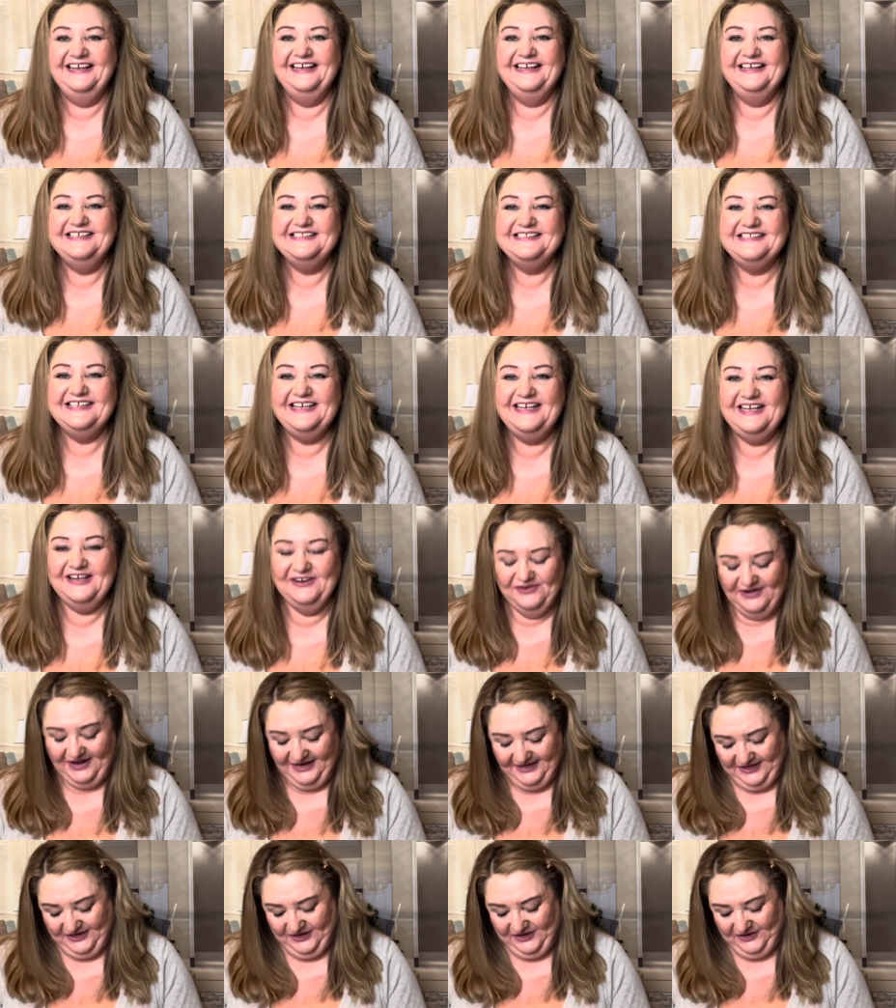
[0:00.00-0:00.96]
See, here
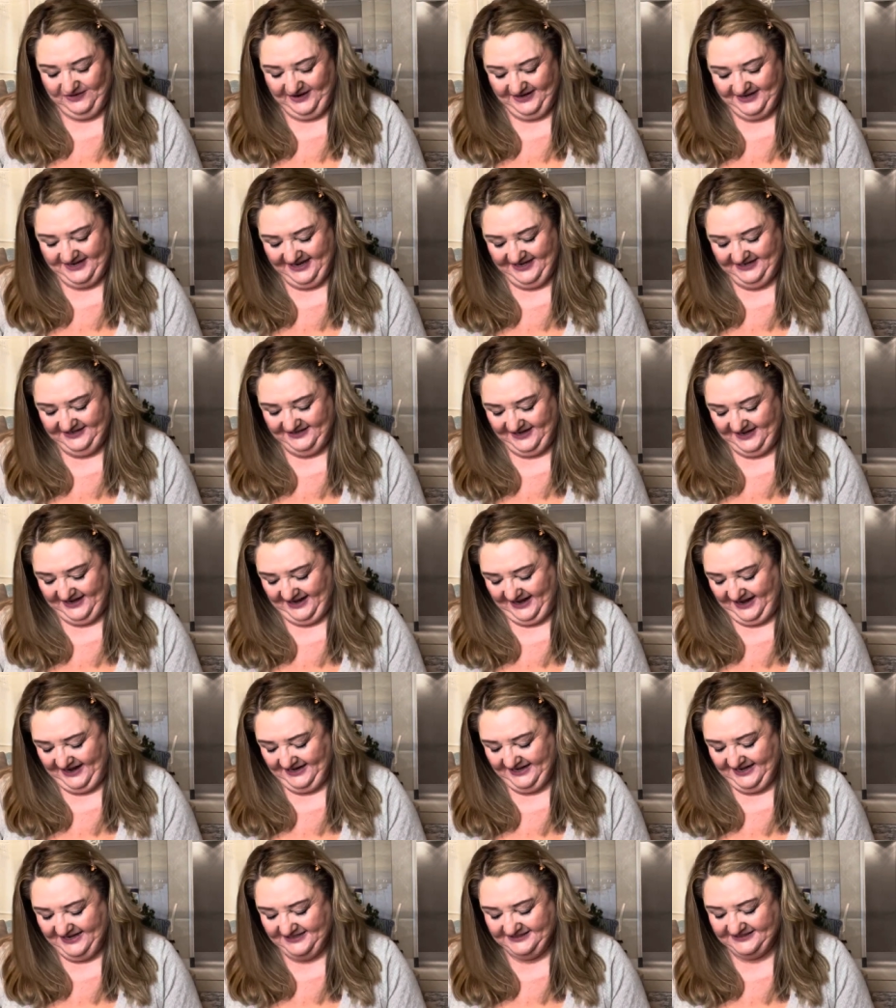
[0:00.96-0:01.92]
I go. I can't
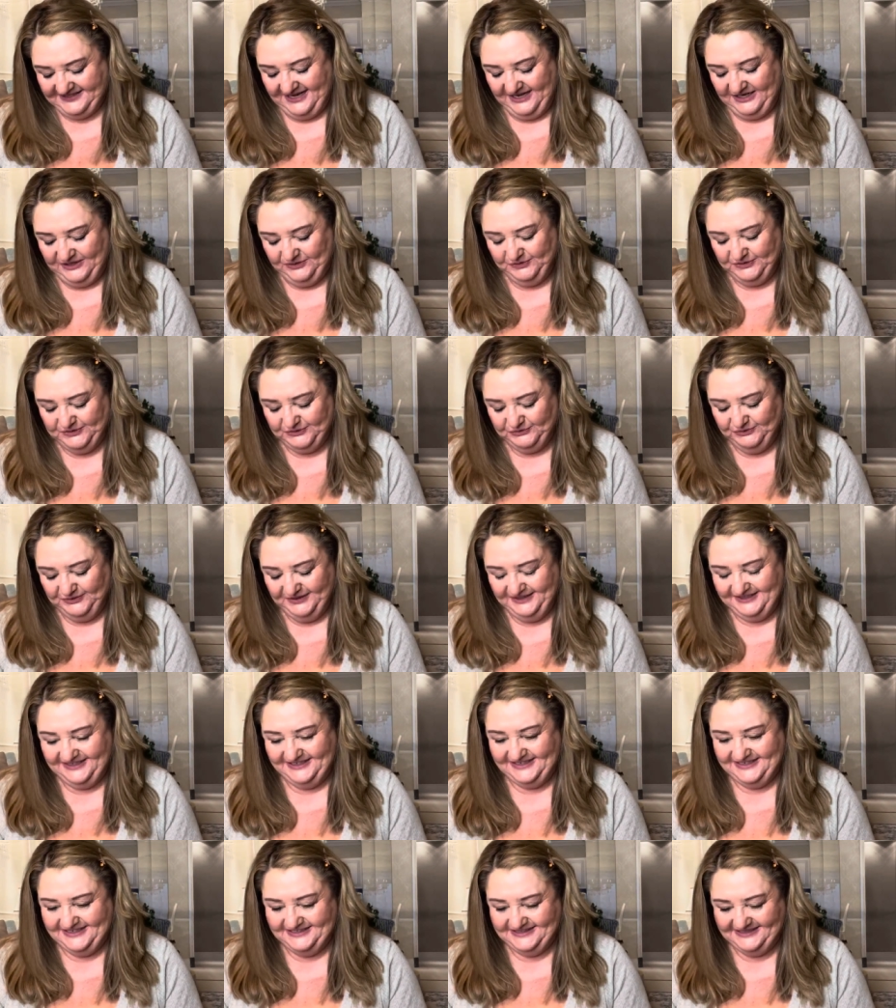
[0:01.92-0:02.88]
tell you which one it
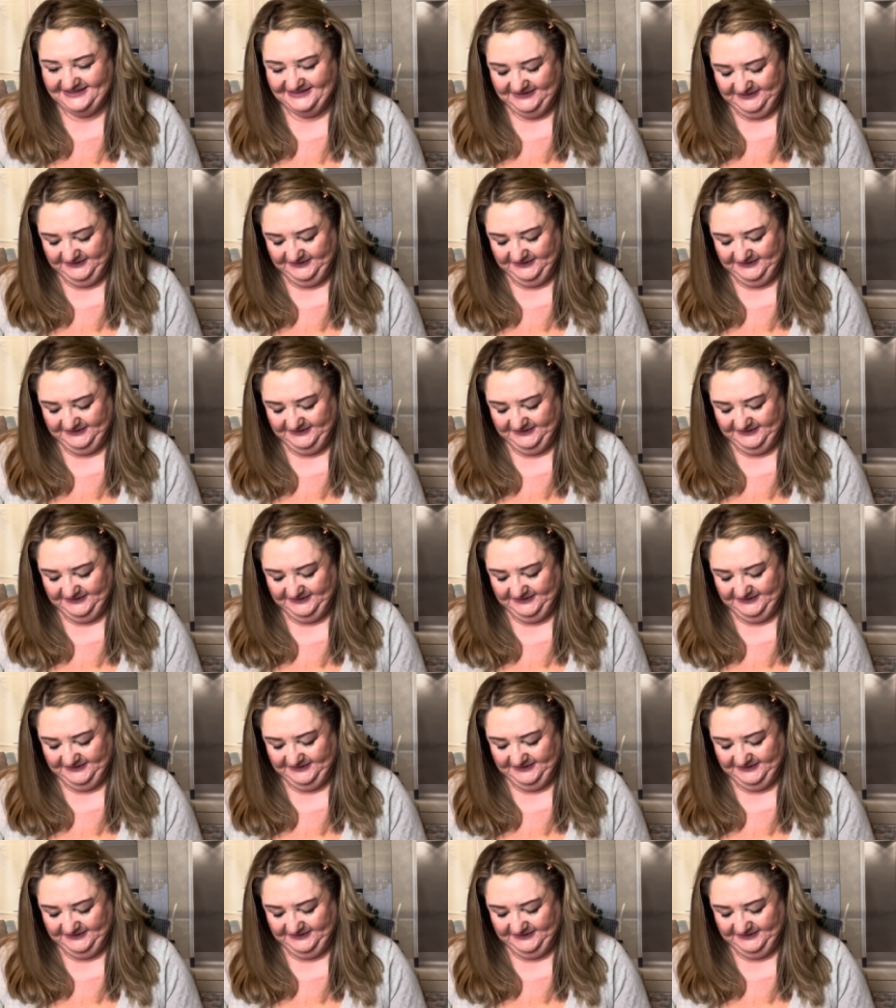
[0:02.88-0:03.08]
is.